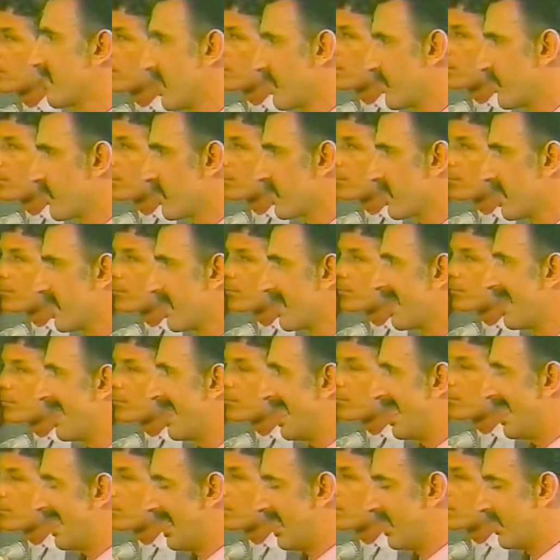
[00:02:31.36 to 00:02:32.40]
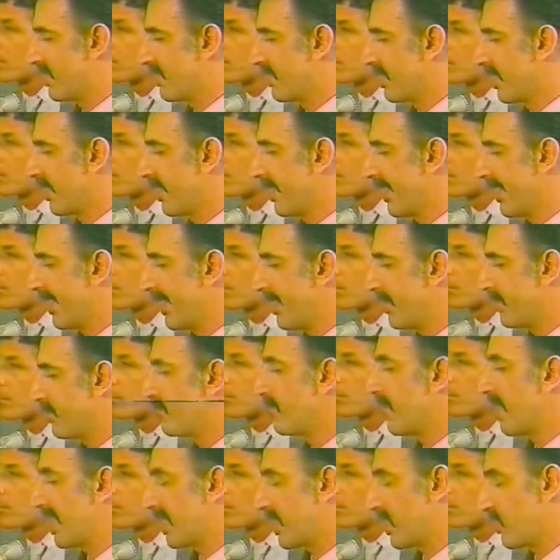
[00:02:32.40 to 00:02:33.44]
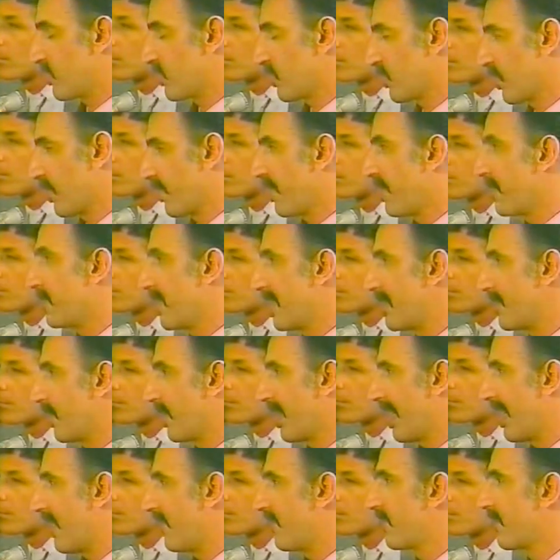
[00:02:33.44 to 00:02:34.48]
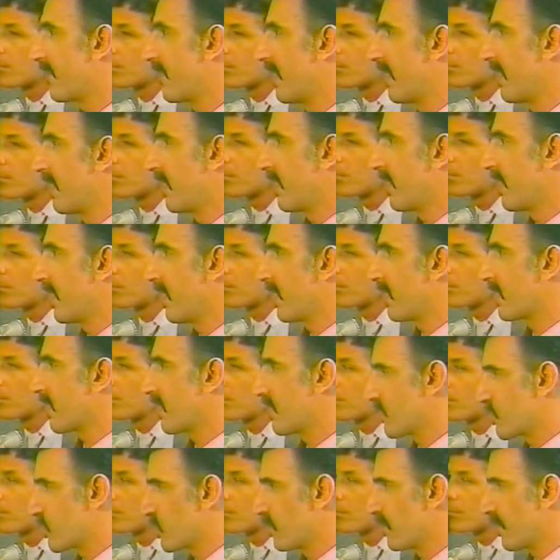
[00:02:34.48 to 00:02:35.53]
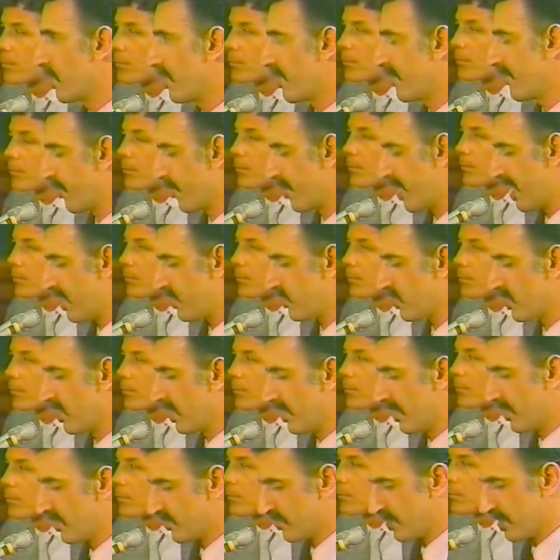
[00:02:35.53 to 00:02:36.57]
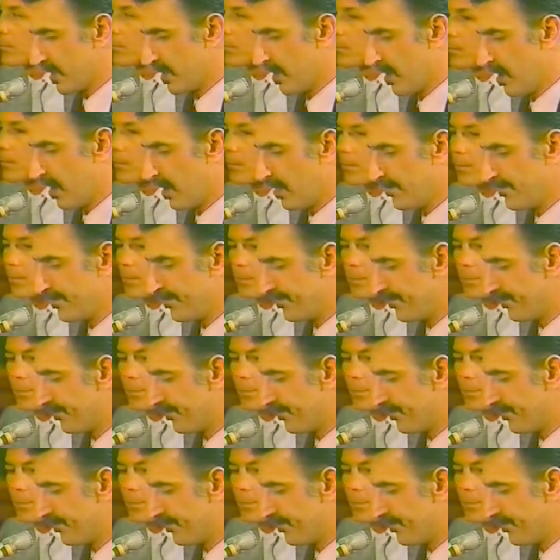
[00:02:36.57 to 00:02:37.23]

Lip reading: is interested in making sure that people have consumer information in this regard.